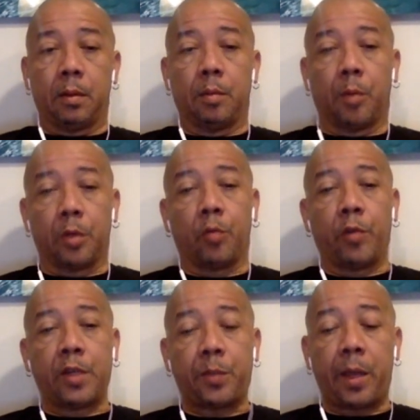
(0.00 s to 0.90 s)
But
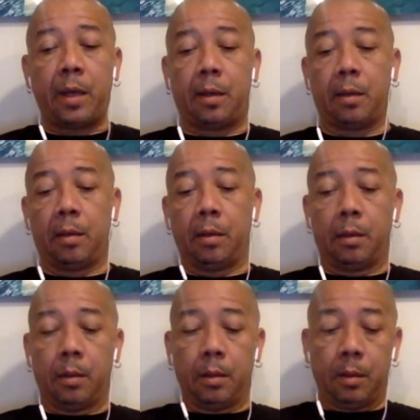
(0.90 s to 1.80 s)
respect
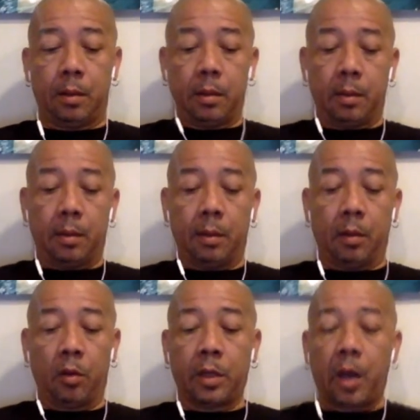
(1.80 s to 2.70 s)

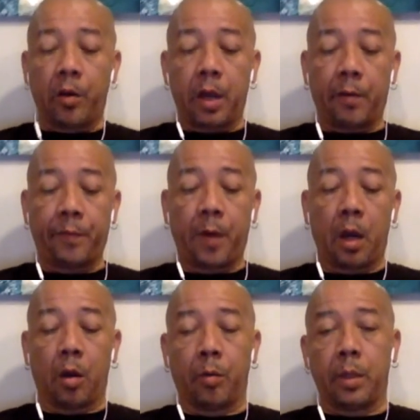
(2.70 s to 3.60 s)
carry her
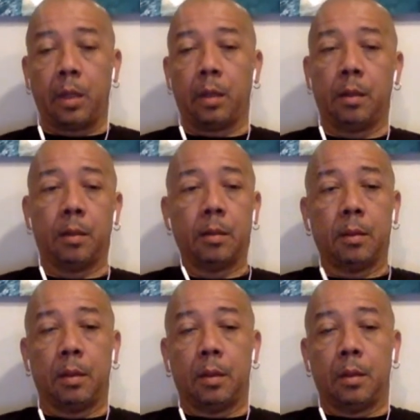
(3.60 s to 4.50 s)
far away.
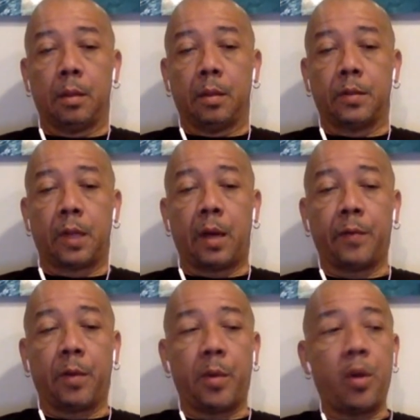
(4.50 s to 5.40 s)
So
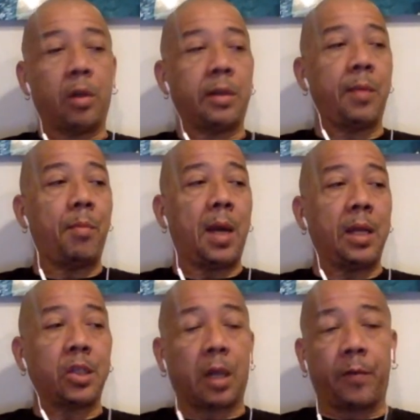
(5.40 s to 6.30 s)
after I'm done
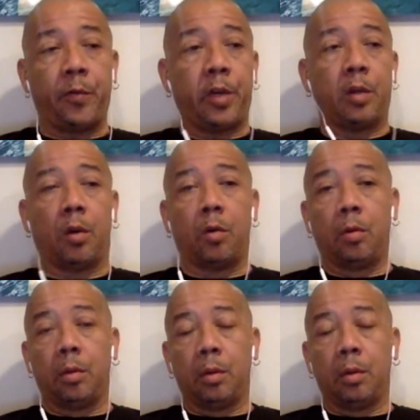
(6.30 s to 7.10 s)
demolish Afrique now,